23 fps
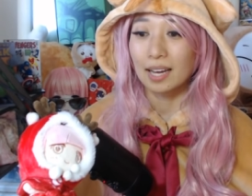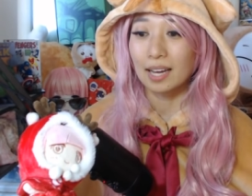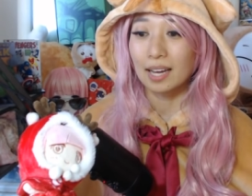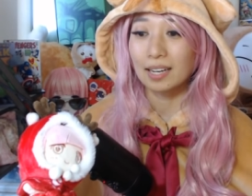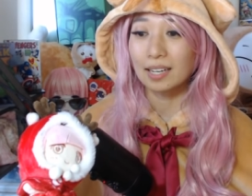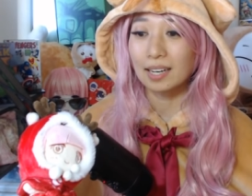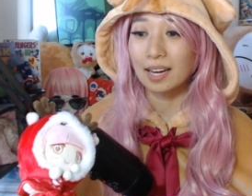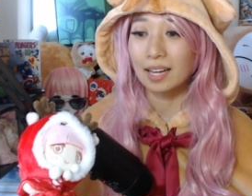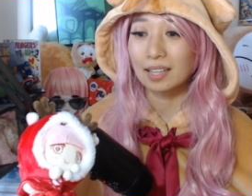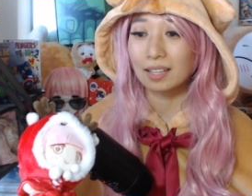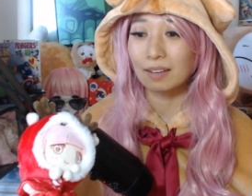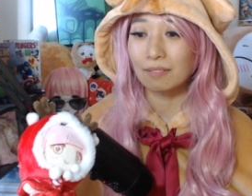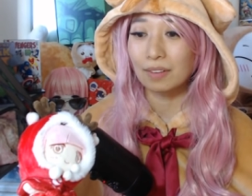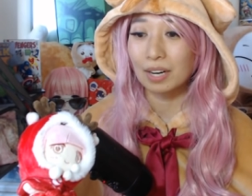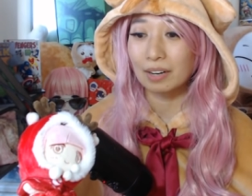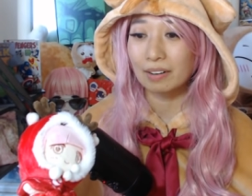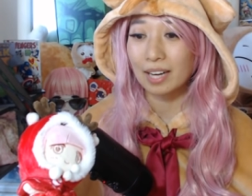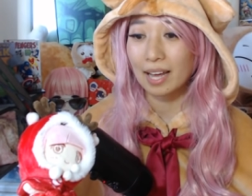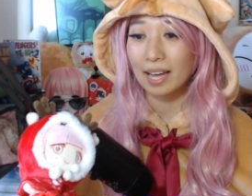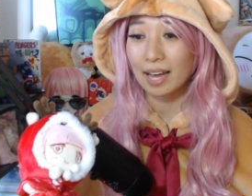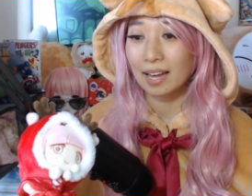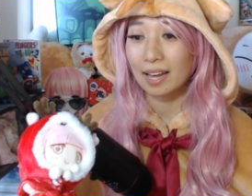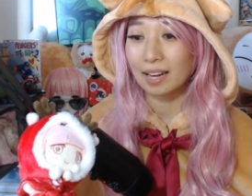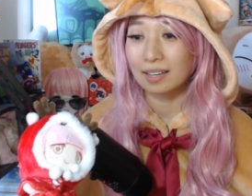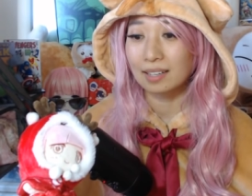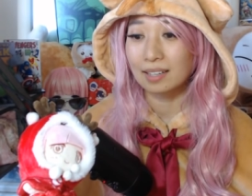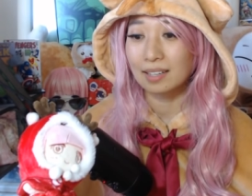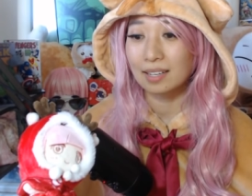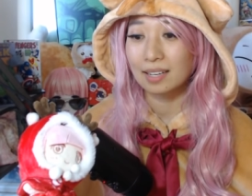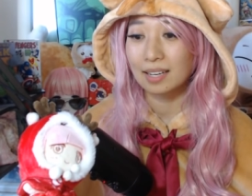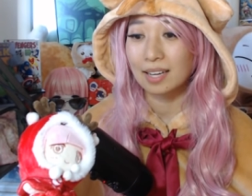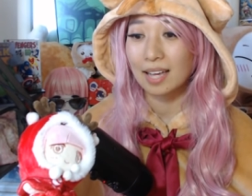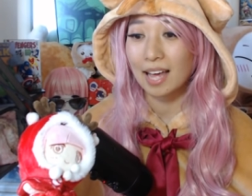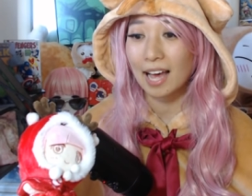And then at the very end,
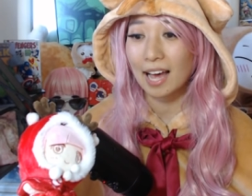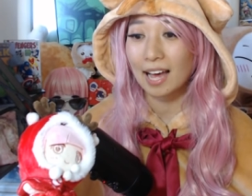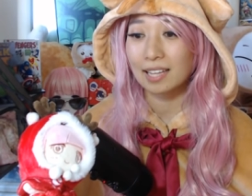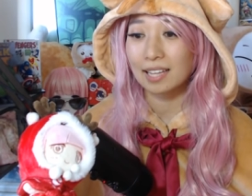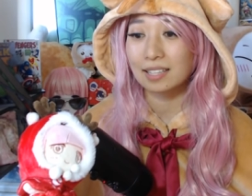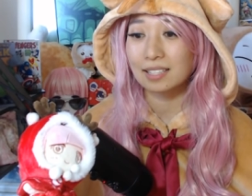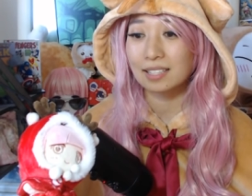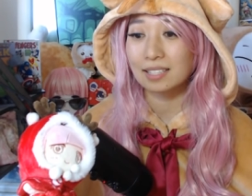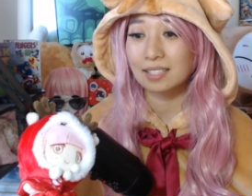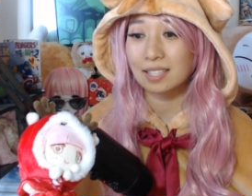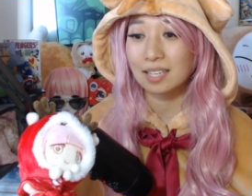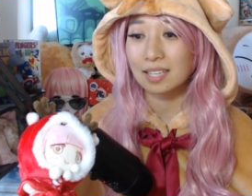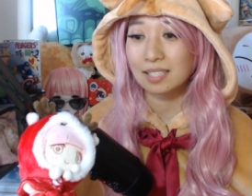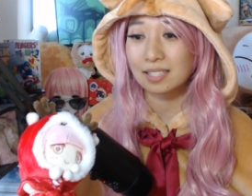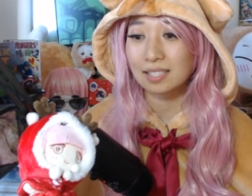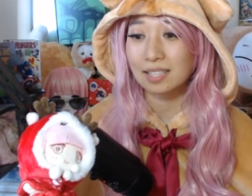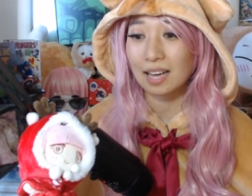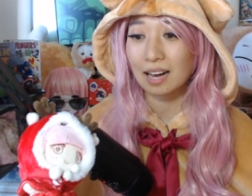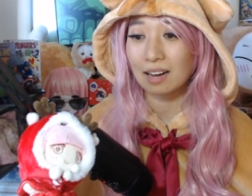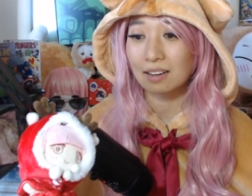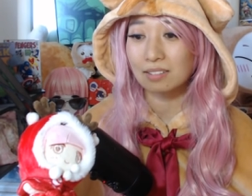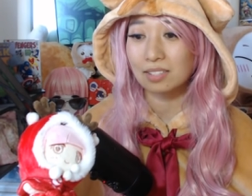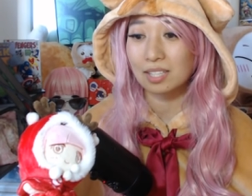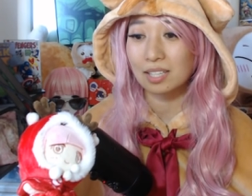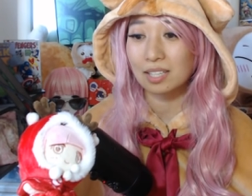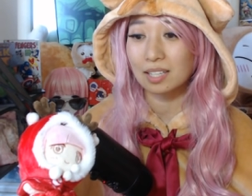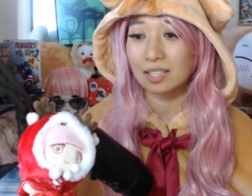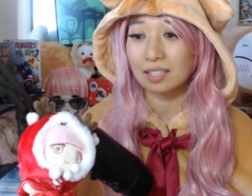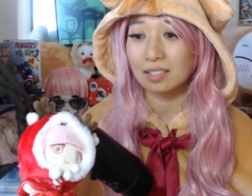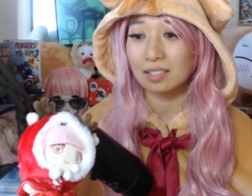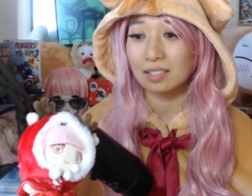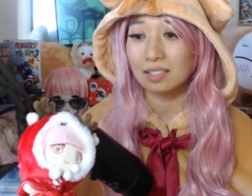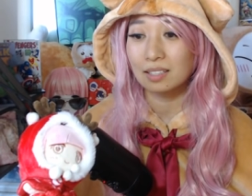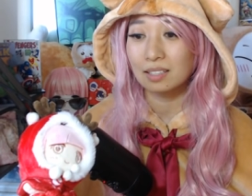at
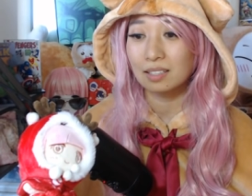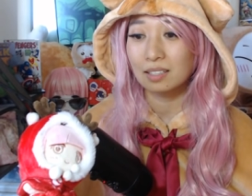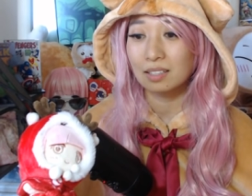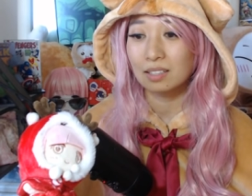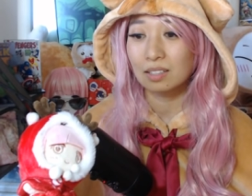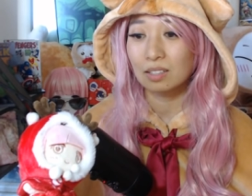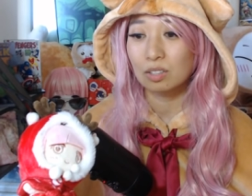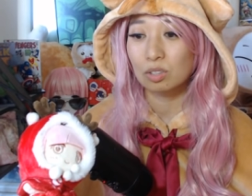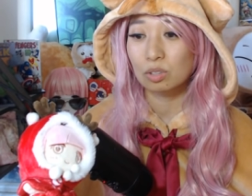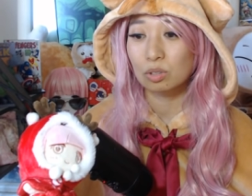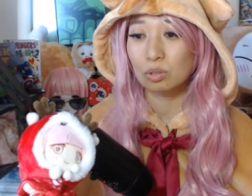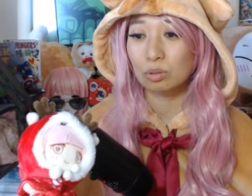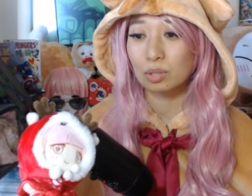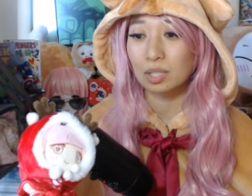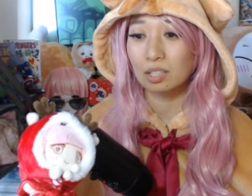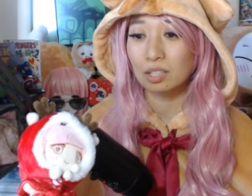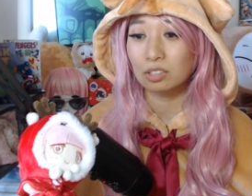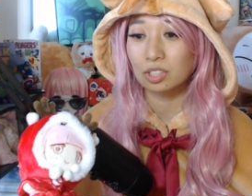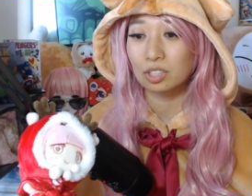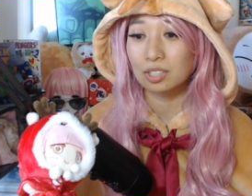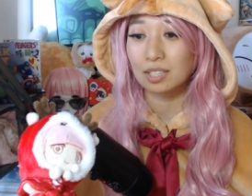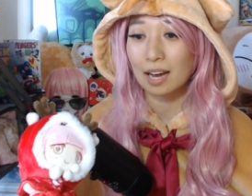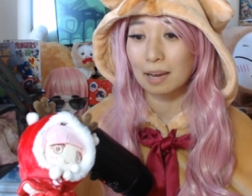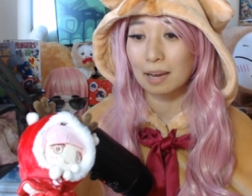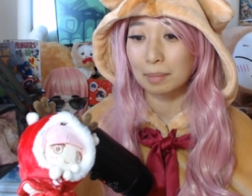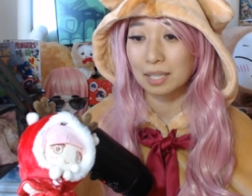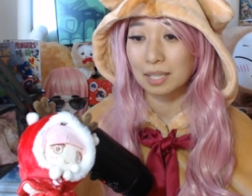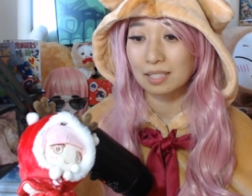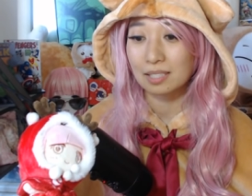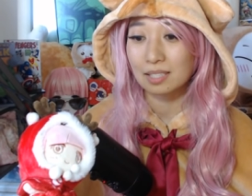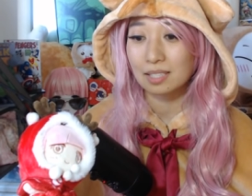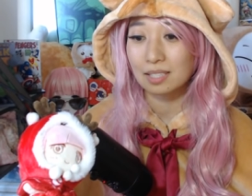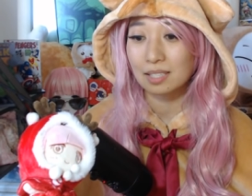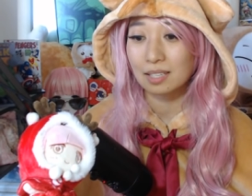6,300
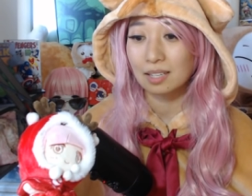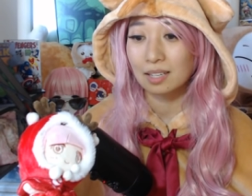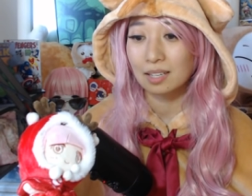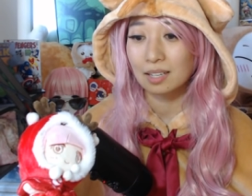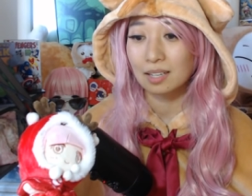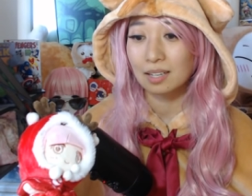diamonds,